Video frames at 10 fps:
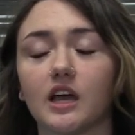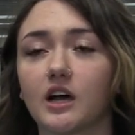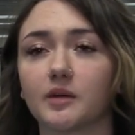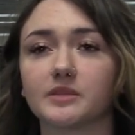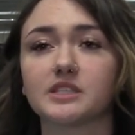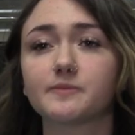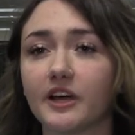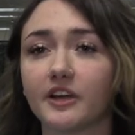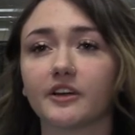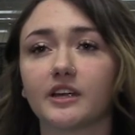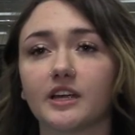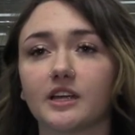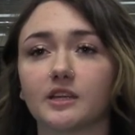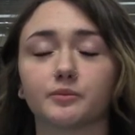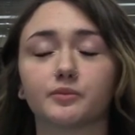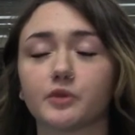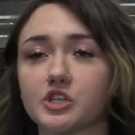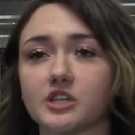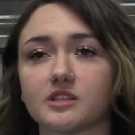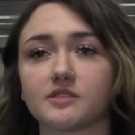um, inspiring and
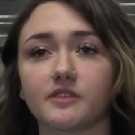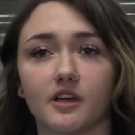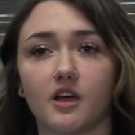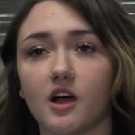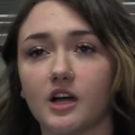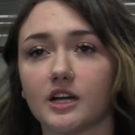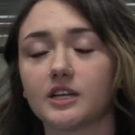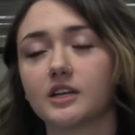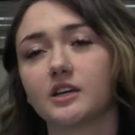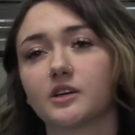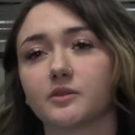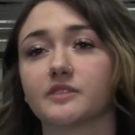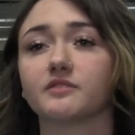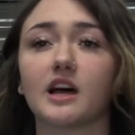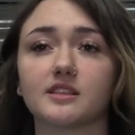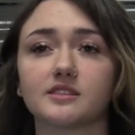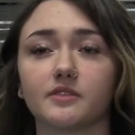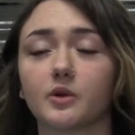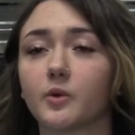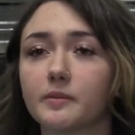push us very hard. We have lots
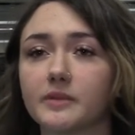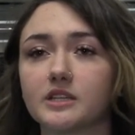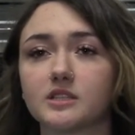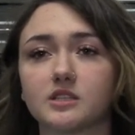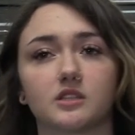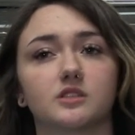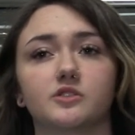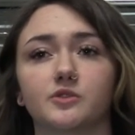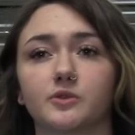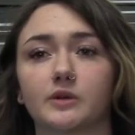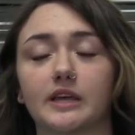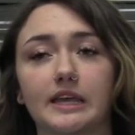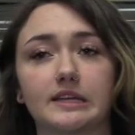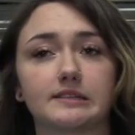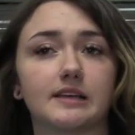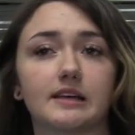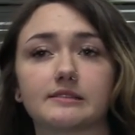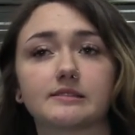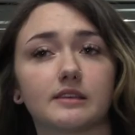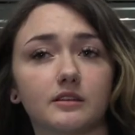of equipment to do
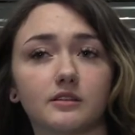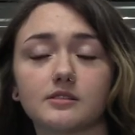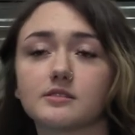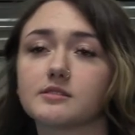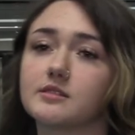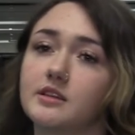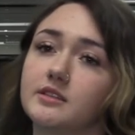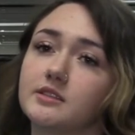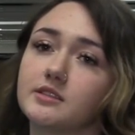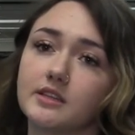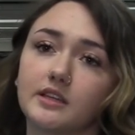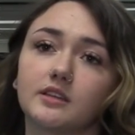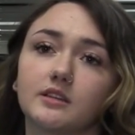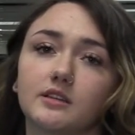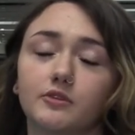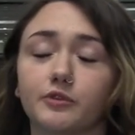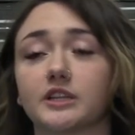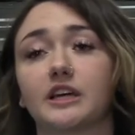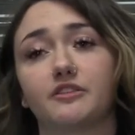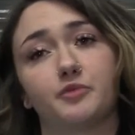hands-on skills and get
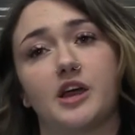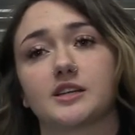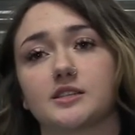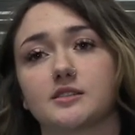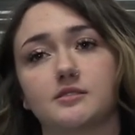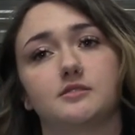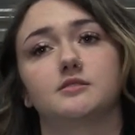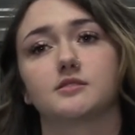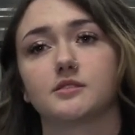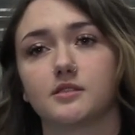real-life practice.